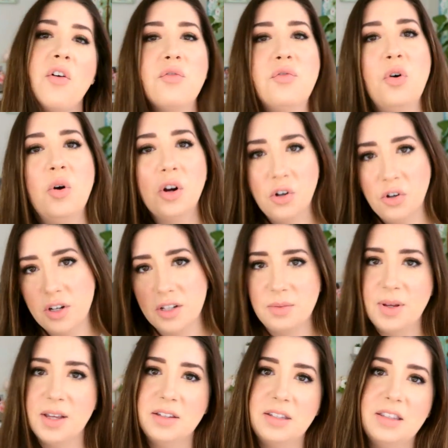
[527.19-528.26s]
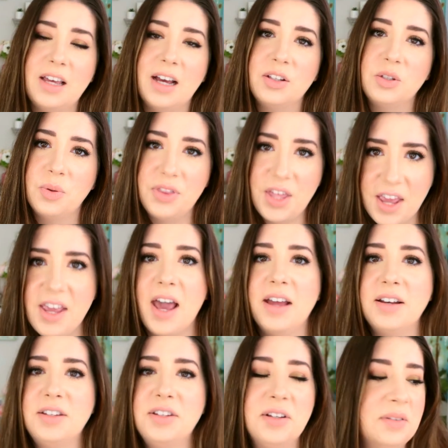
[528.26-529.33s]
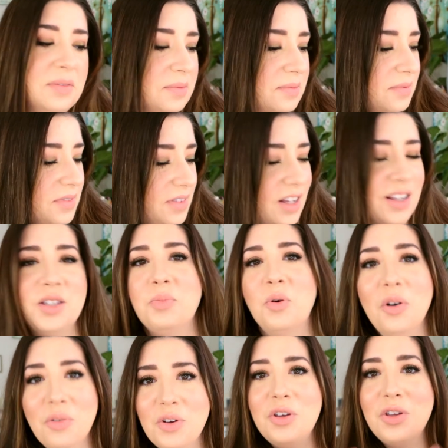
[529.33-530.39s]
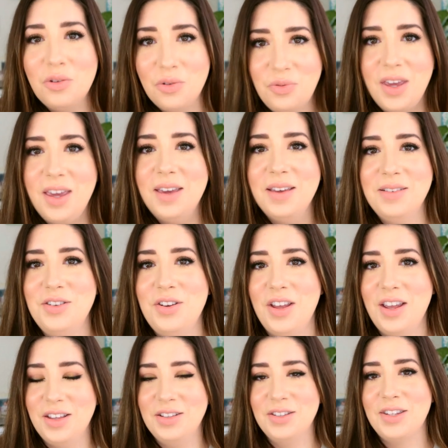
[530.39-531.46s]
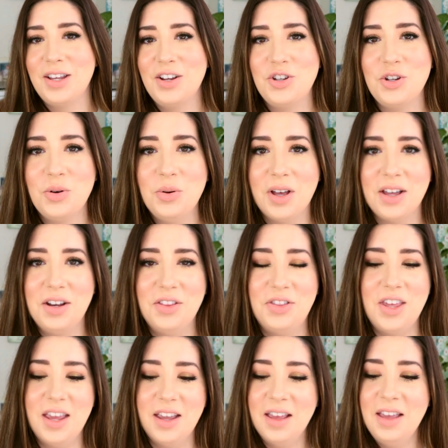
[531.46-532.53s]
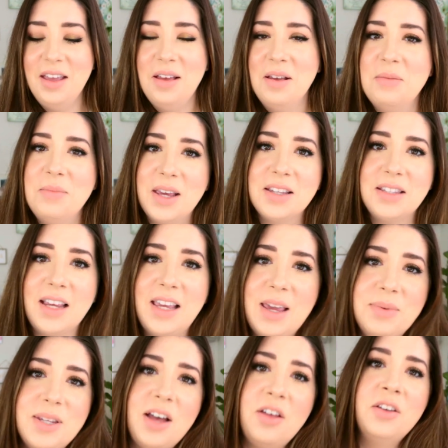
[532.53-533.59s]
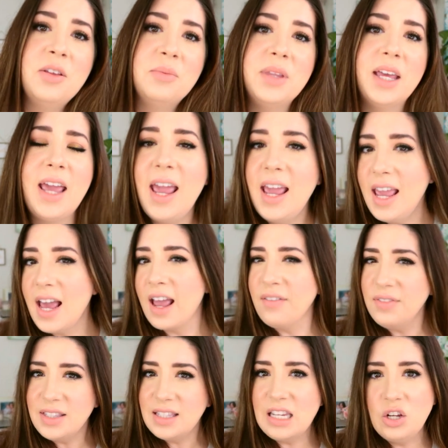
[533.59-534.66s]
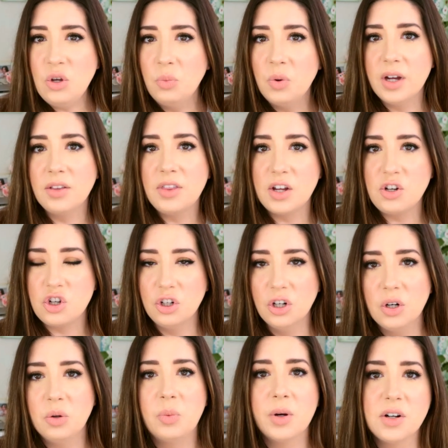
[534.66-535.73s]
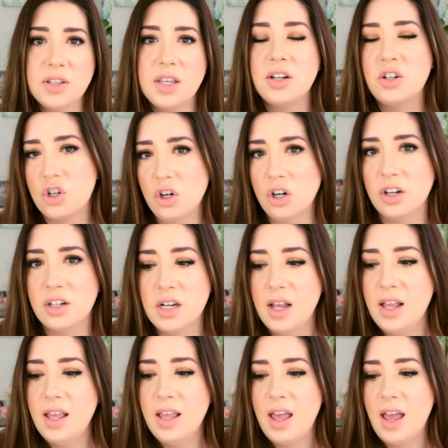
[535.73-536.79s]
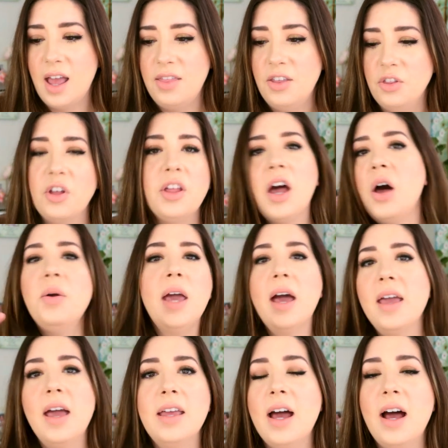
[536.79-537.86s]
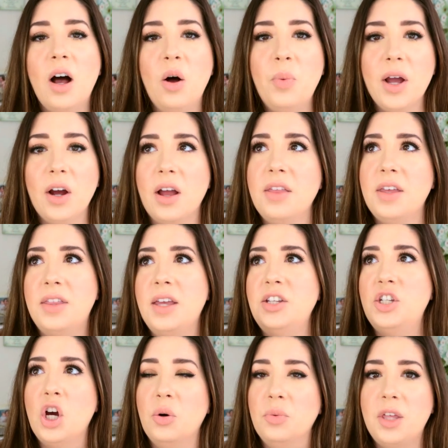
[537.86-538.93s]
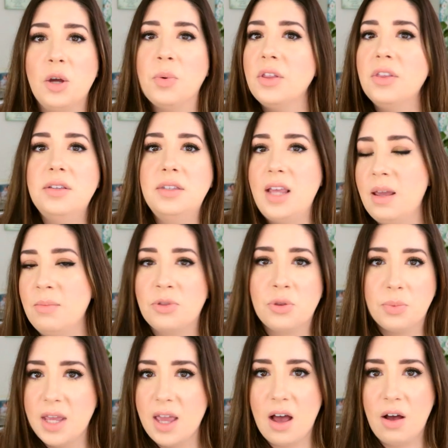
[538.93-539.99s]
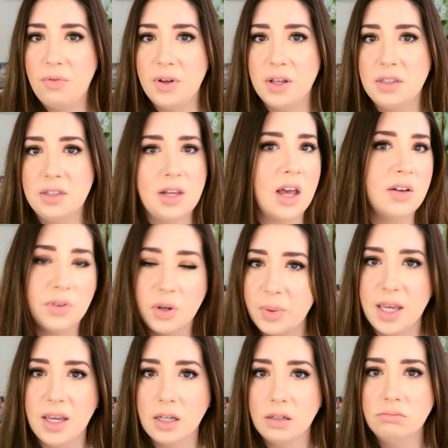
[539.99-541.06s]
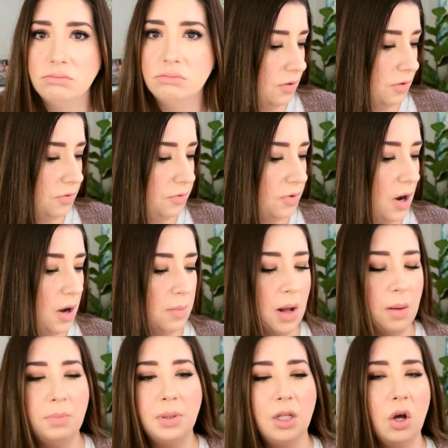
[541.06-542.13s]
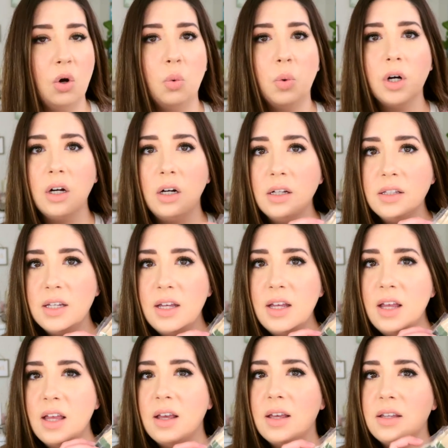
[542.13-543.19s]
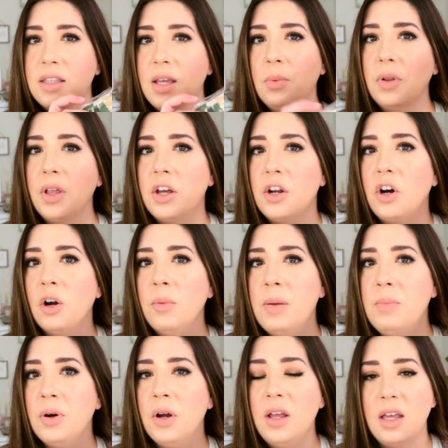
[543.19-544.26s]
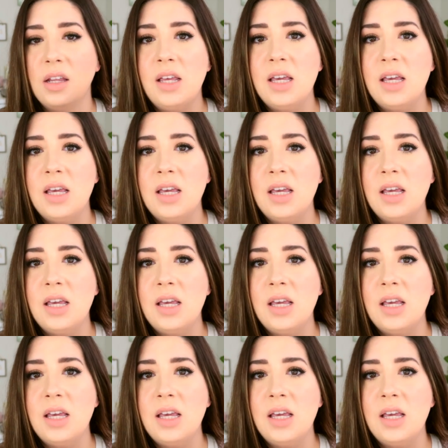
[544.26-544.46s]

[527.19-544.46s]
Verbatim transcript: for Christmas. That's what they get. That's more of a goofy inside joke kind of thing because I keep telling them like, hey, I haven't seen you wear that shirt. Where's that shirt? And then they're like, oh yeah, yeah, yeah, I'll wear it. And then they don't. They wear the same three outfits every week from Below World because they were like an army print and